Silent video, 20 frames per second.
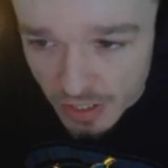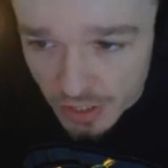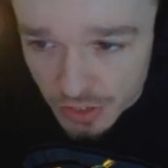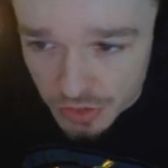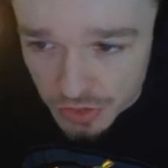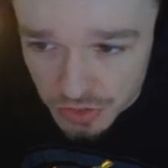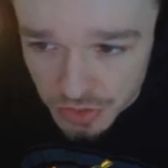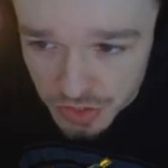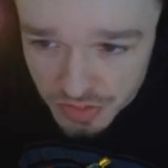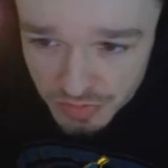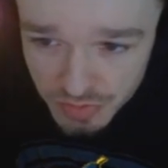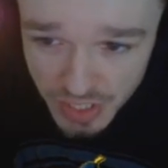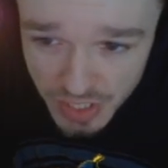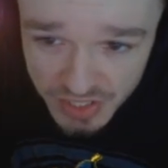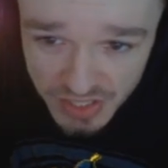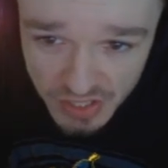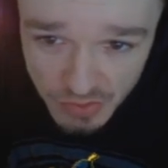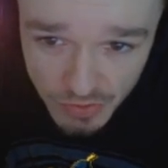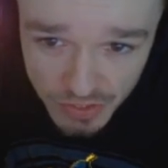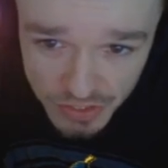So it seems like
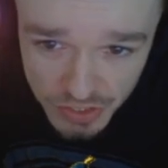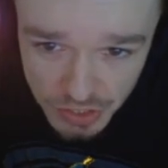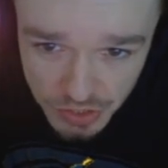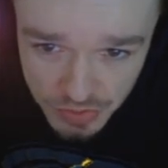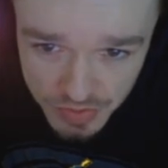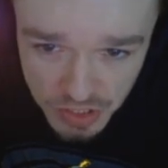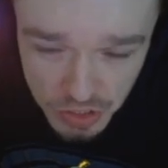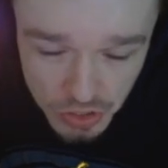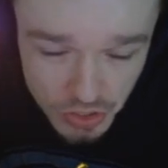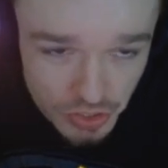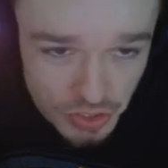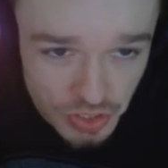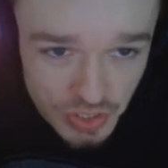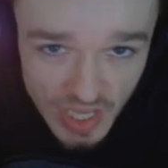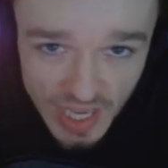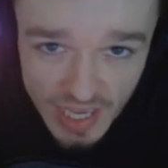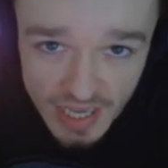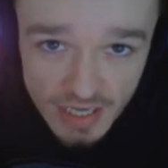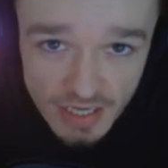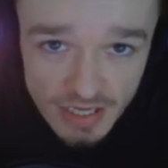they want this feature to
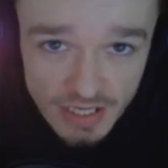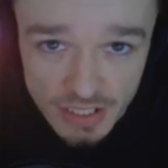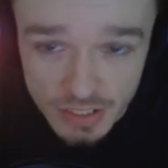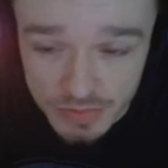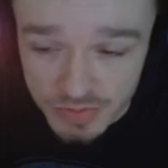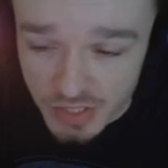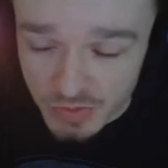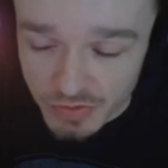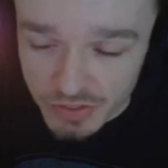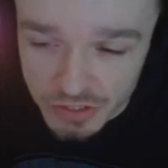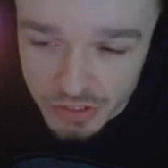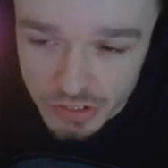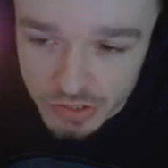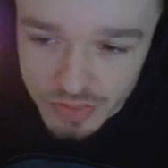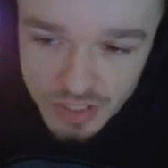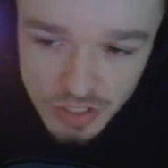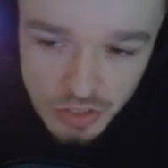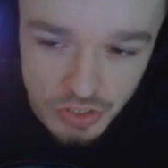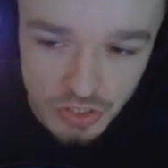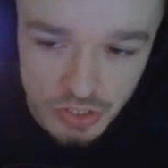stay, and if they want this
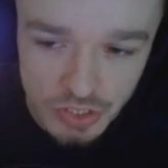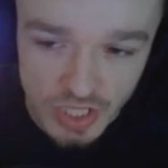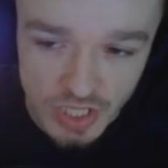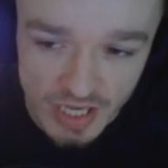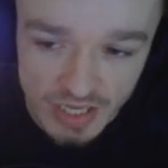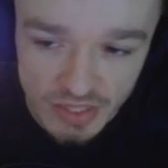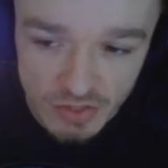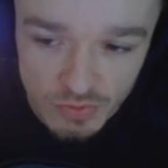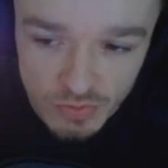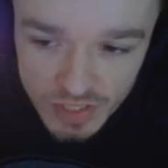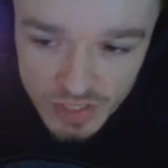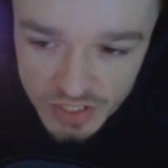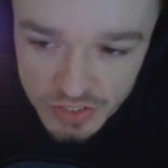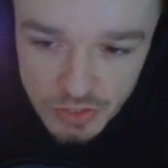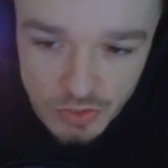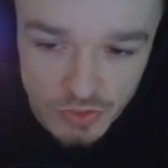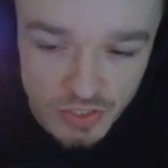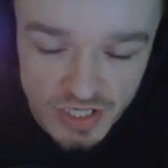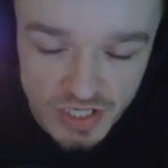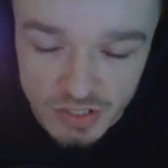feature to stay, they really
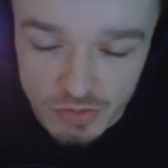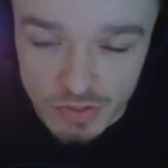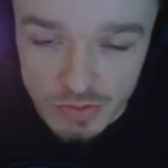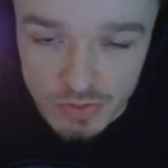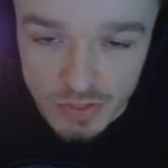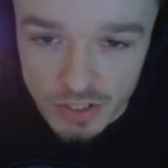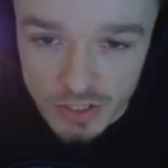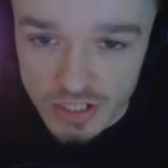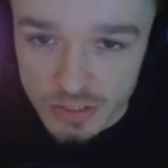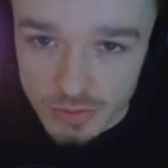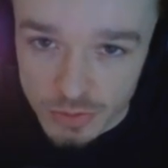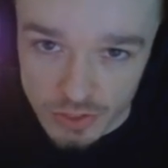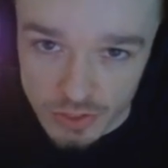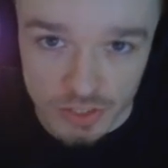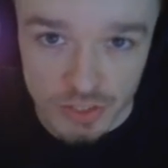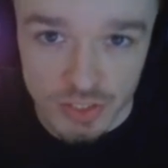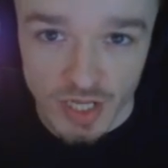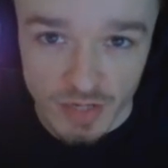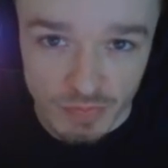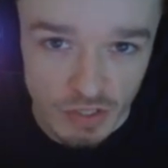do need to revert it for the
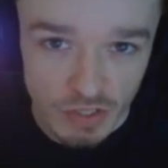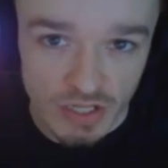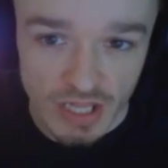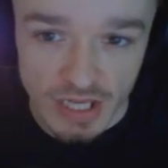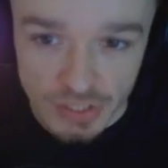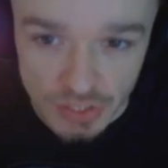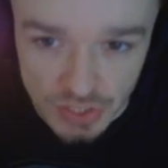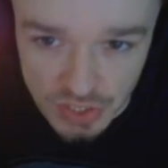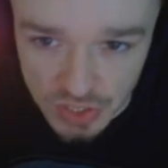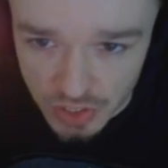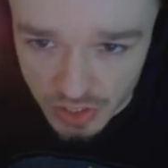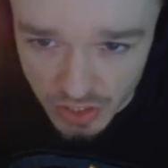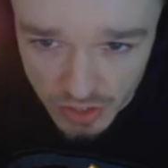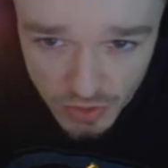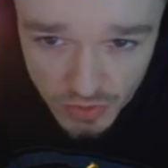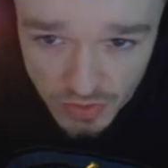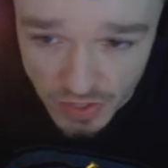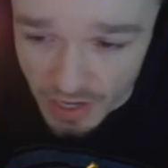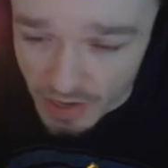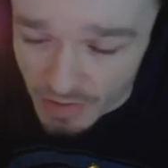sniper classes
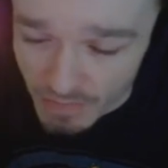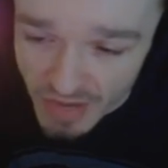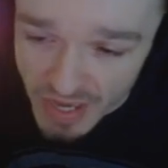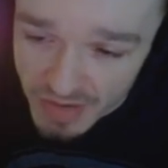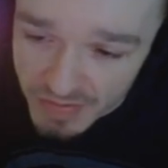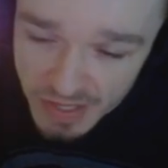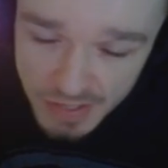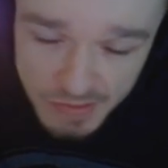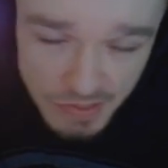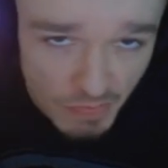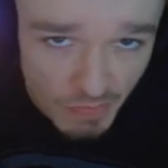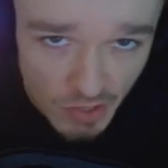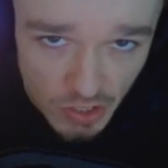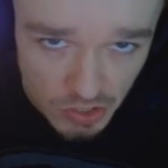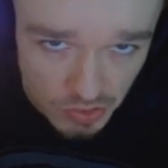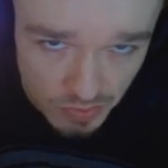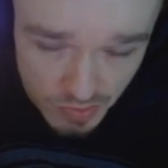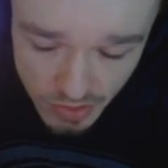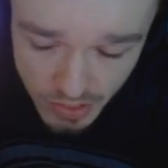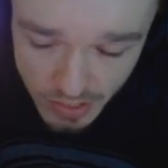alone, maybe even
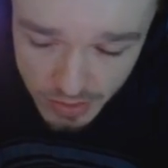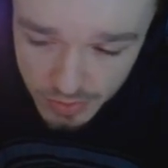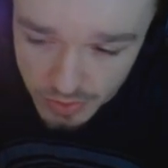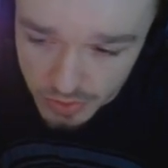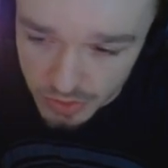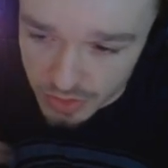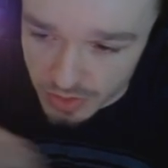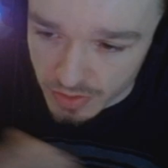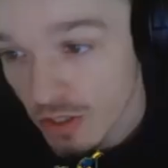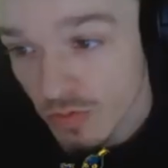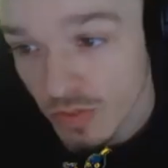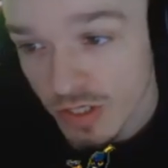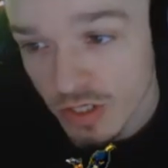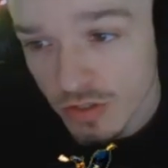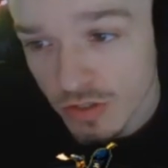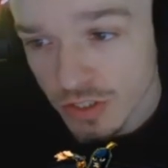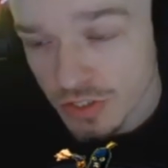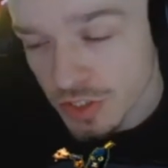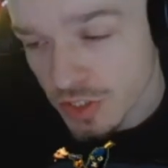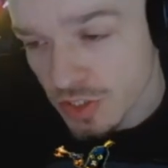marksman rifles.
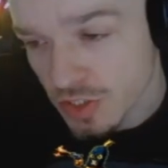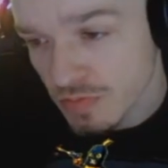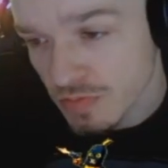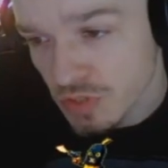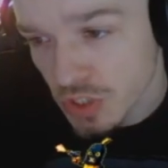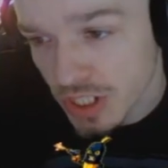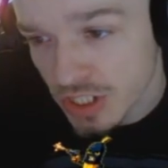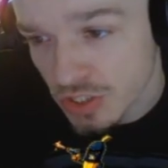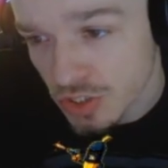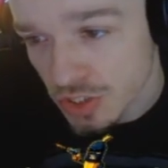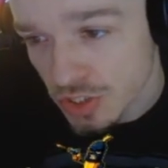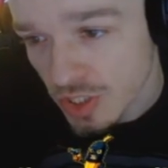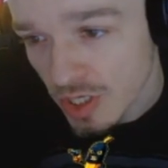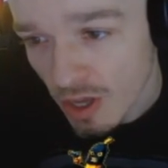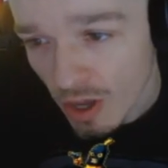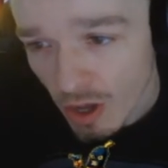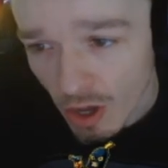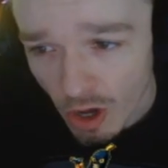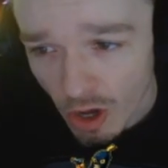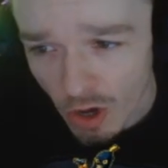Recoil system changes.
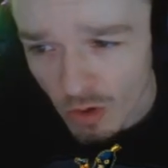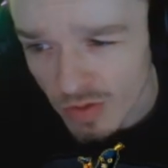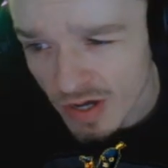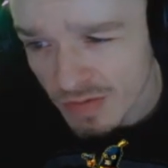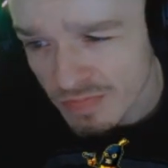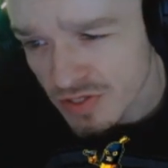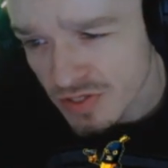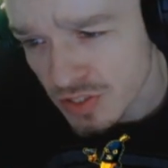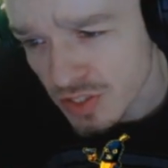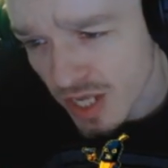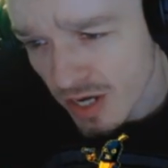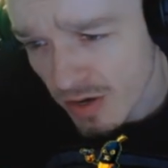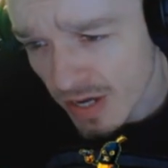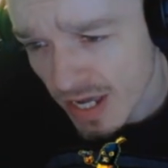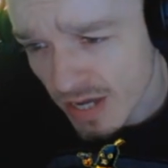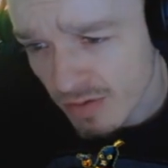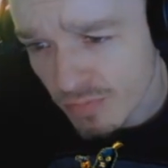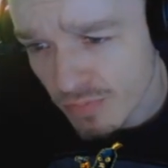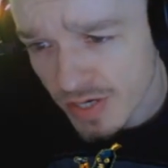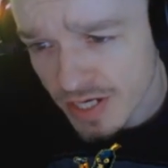All weapons now
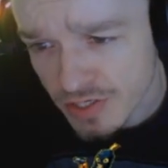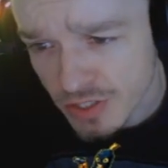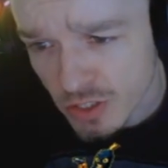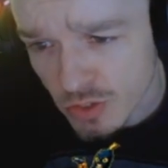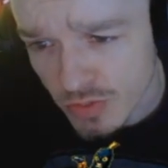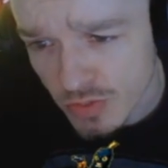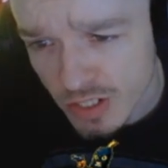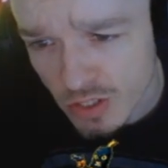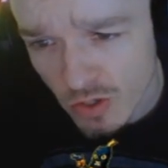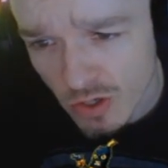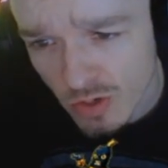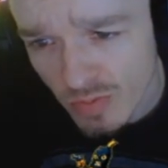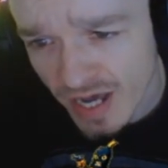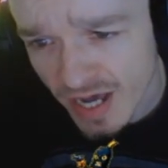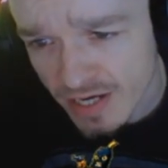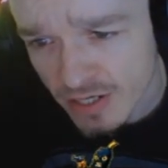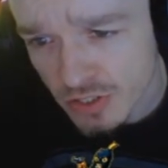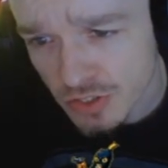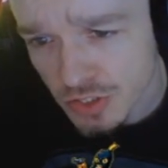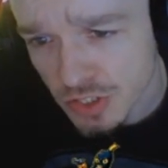have brand new recoil
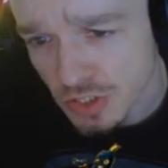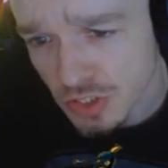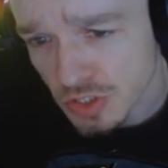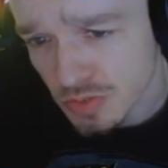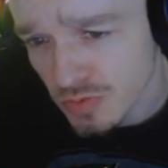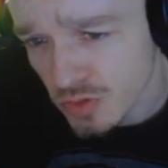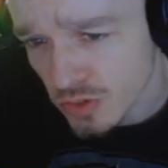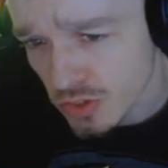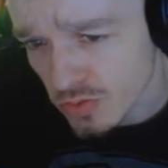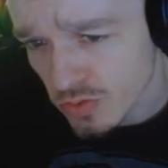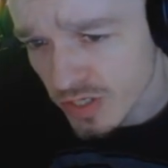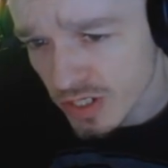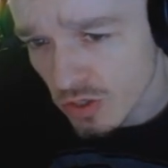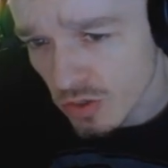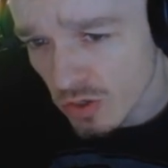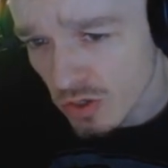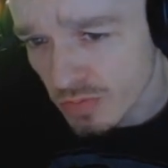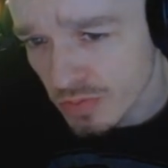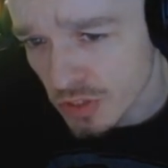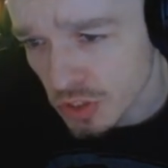patterns and smoother
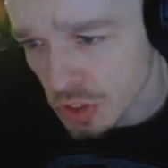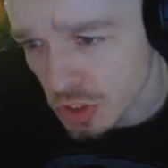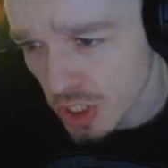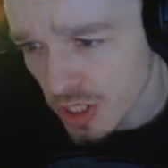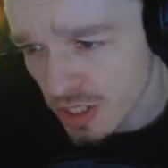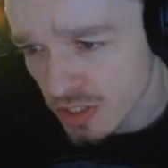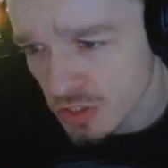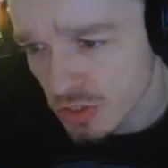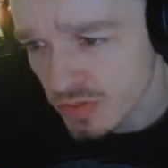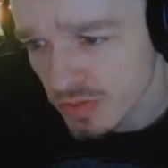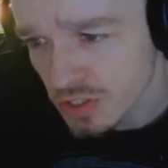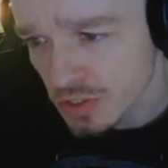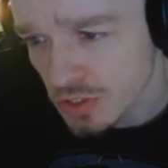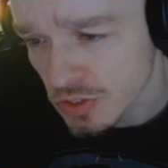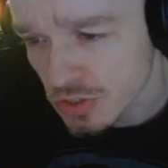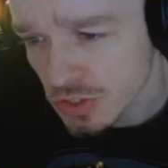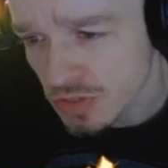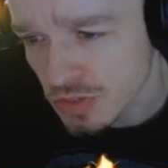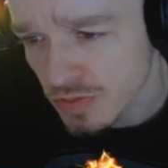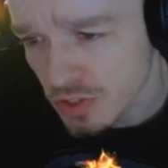recoil per shot to
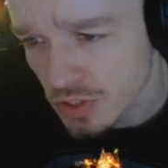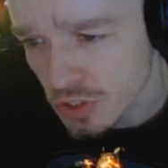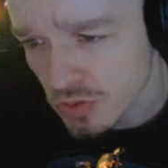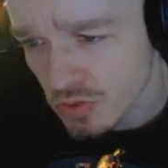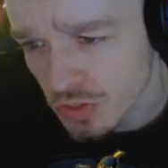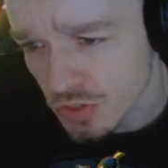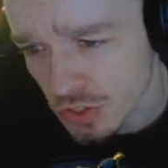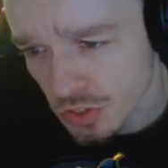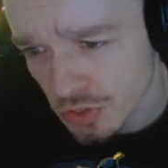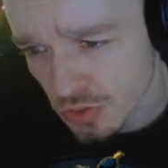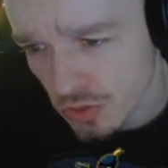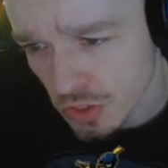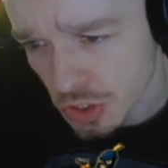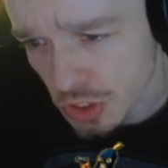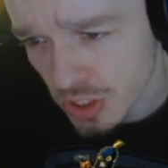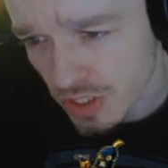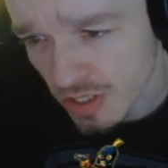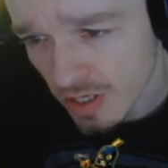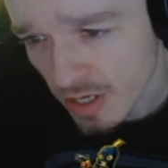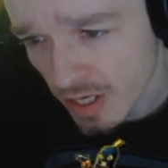reduce visual
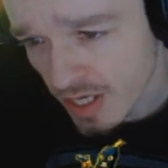distortion.